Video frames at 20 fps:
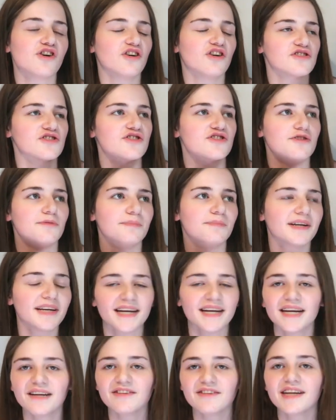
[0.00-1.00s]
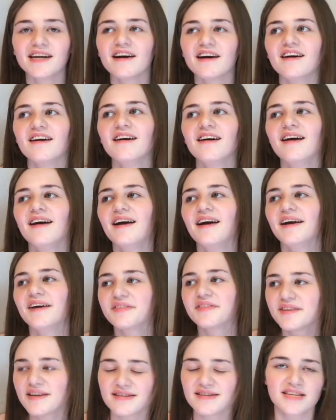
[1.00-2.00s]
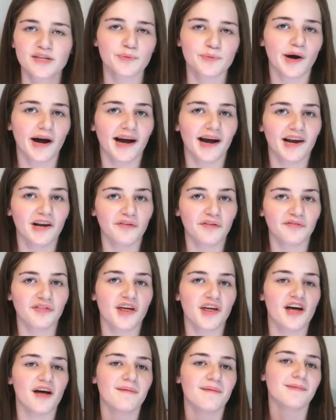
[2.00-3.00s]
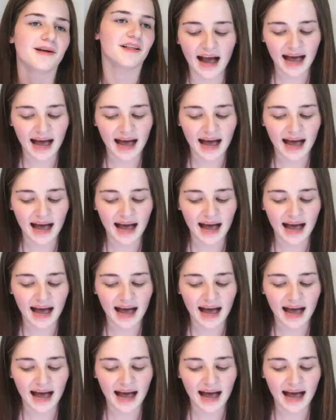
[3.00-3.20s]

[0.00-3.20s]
are superior. This is why I love them.